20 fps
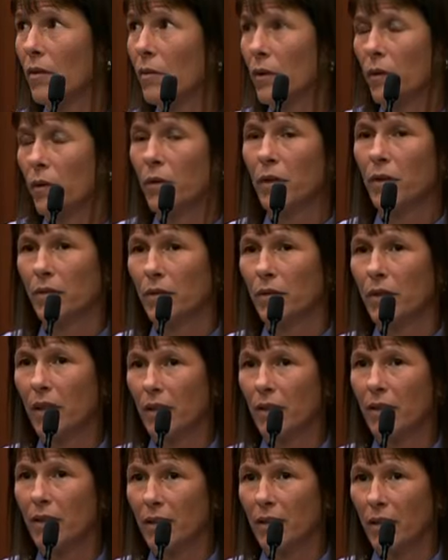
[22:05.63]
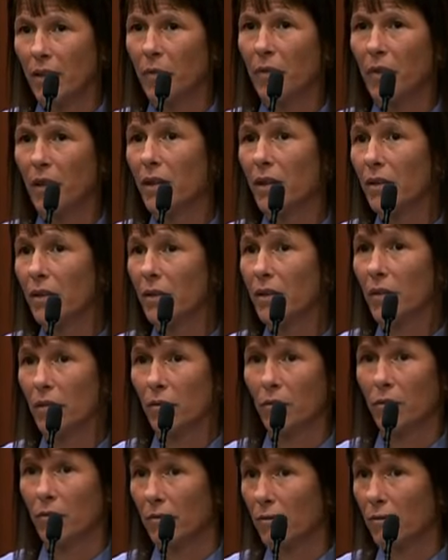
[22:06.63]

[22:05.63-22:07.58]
We would have said the same thing that